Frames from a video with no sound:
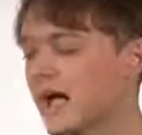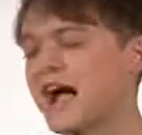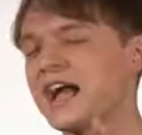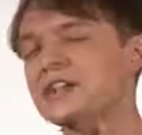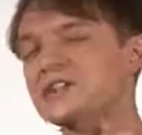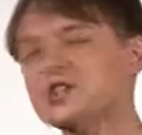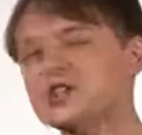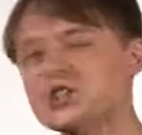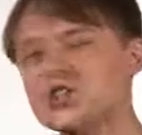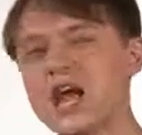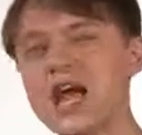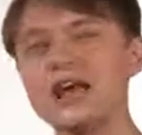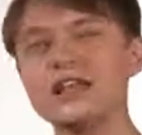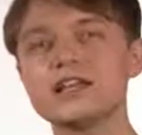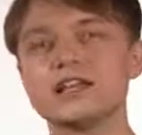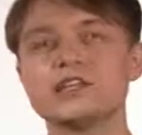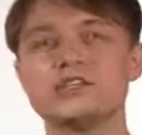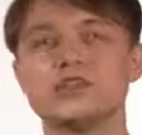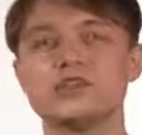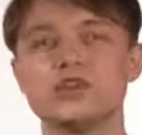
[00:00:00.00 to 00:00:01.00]
I
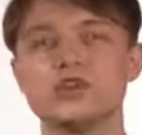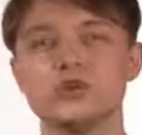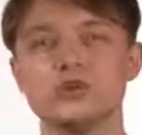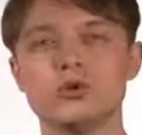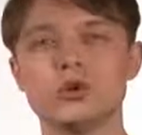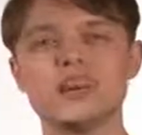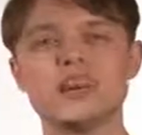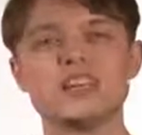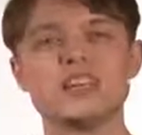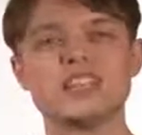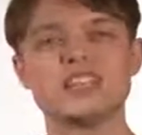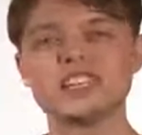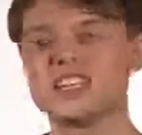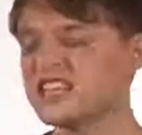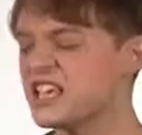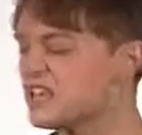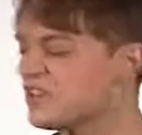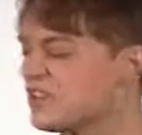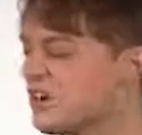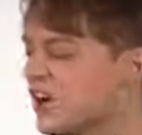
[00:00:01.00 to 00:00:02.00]
challenge you to
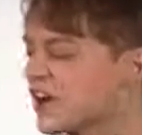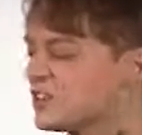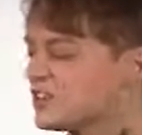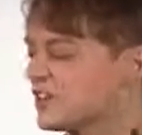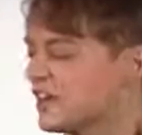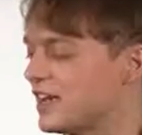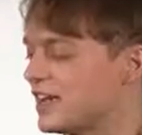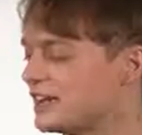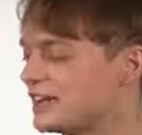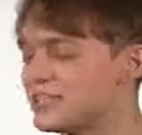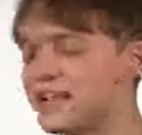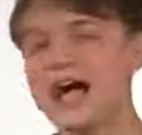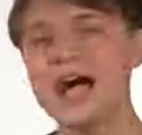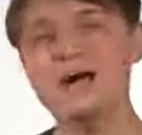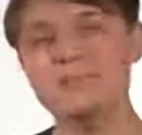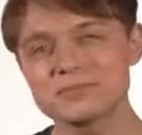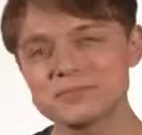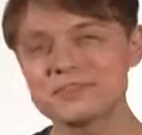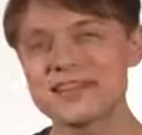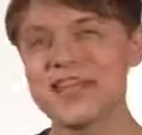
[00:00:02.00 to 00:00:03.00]
give us a
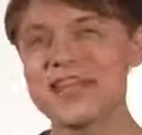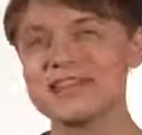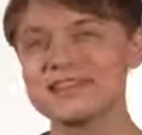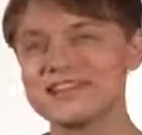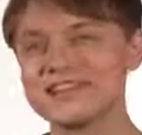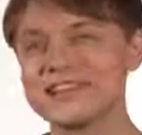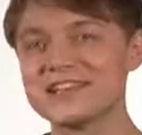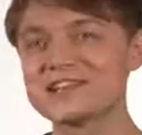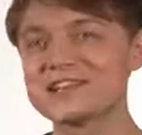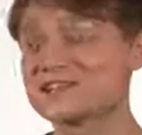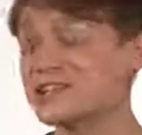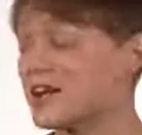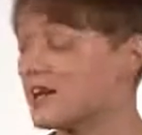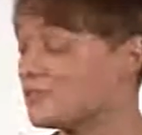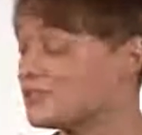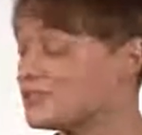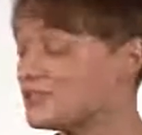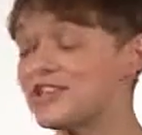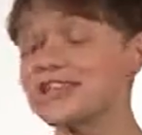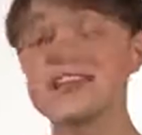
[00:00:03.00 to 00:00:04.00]
top 10 list
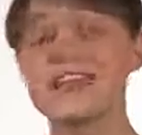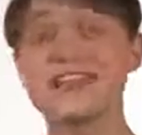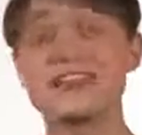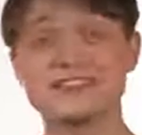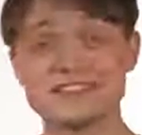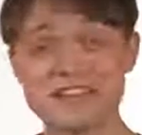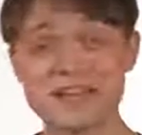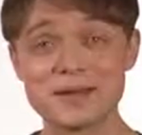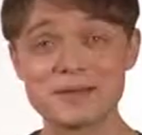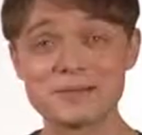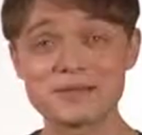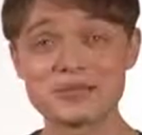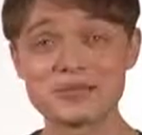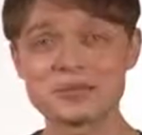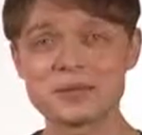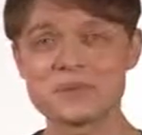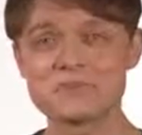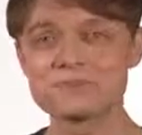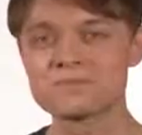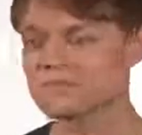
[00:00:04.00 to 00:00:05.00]
of singing
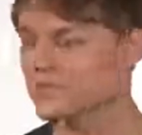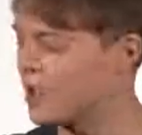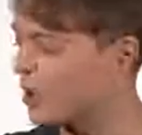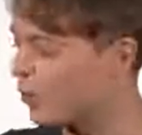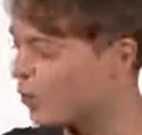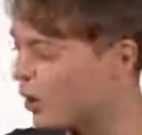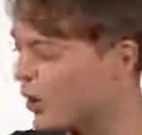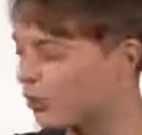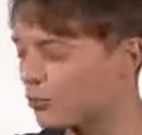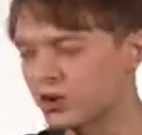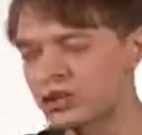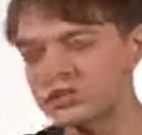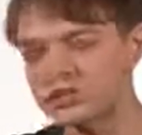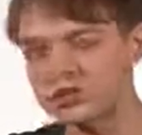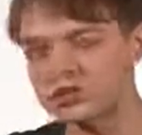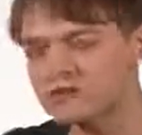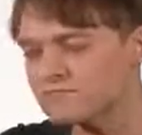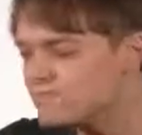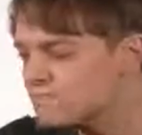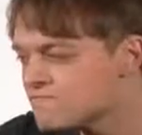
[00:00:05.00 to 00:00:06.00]
tips." Well,
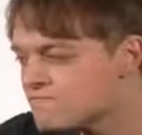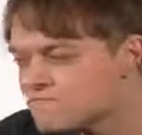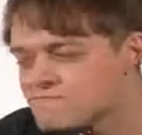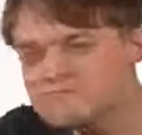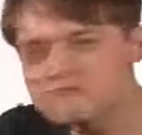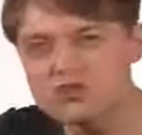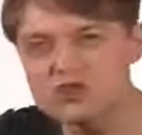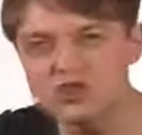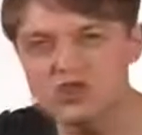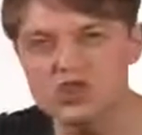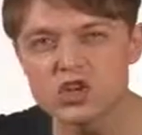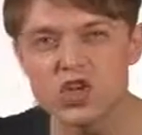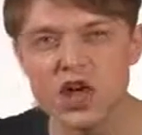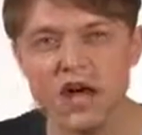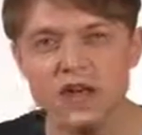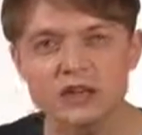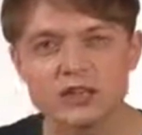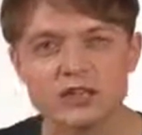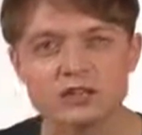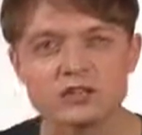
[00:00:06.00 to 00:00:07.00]
Richard,
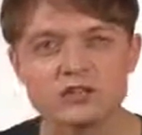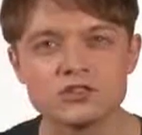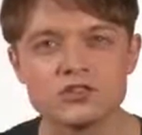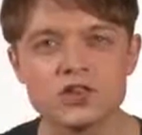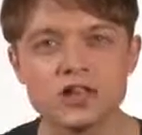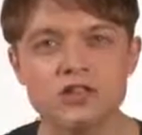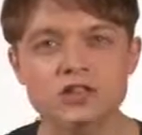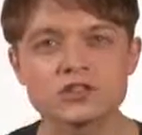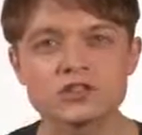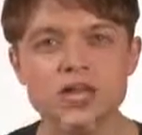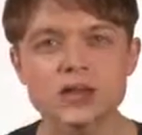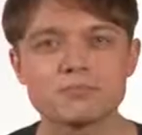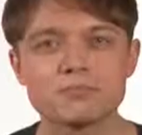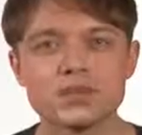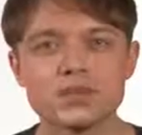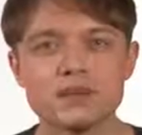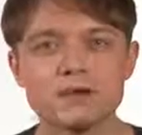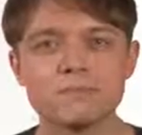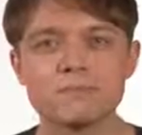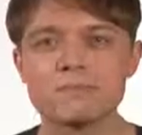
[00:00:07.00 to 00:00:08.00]
challenge
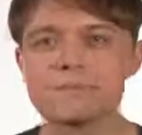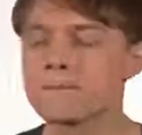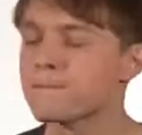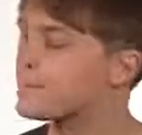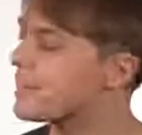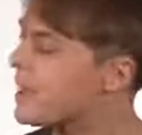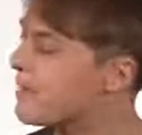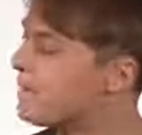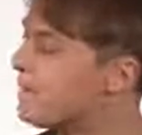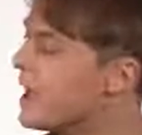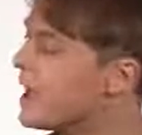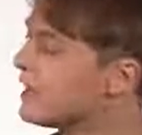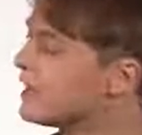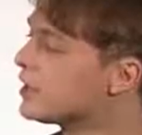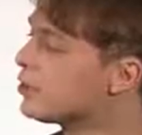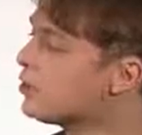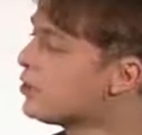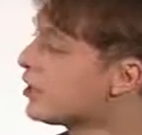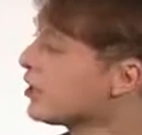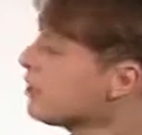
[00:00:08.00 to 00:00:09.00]
accepted. Manny
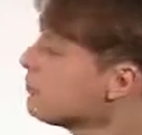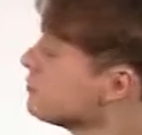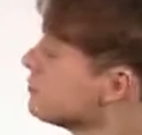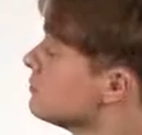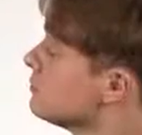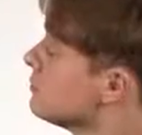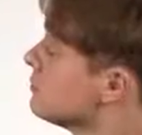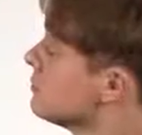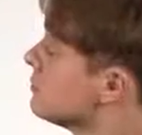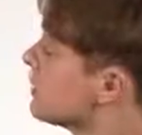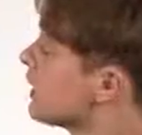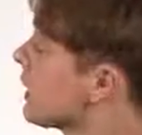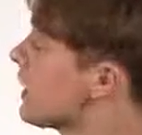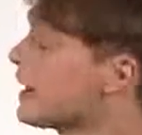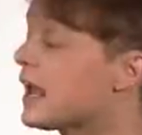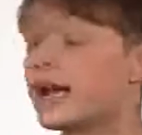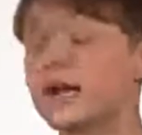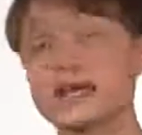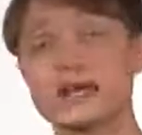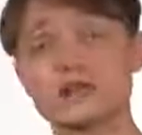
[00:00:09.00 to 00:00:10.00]
Cooner,
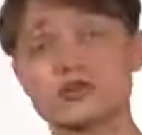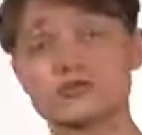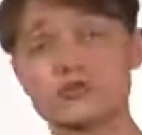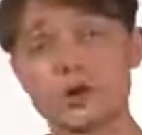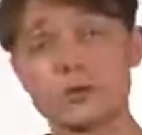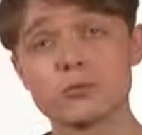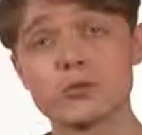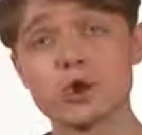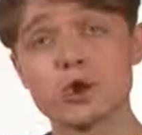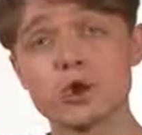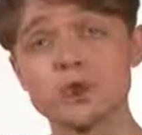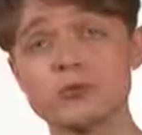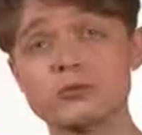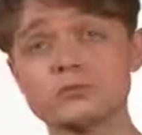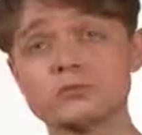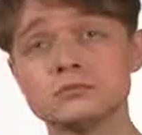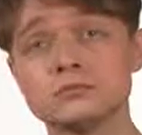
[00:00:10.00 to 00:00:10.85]
can I get a drum roll?